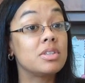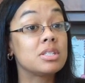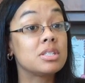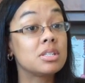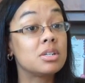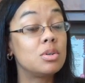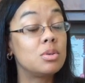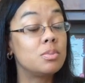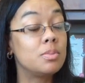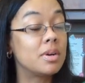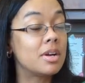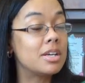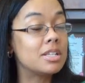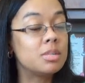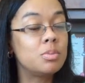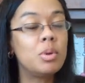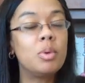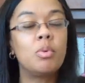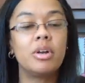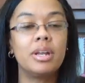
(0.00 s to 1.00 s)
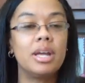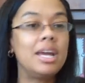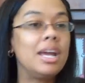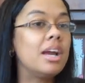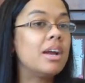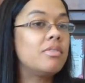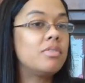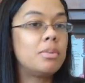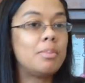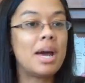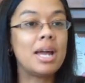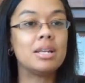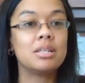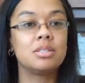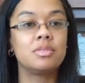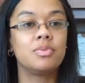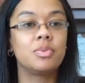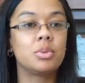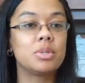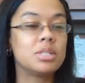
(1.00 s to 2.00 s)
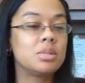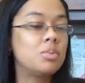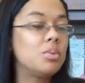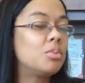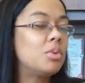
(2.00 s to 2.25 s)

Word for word: the school because we want to hear everybody's voice.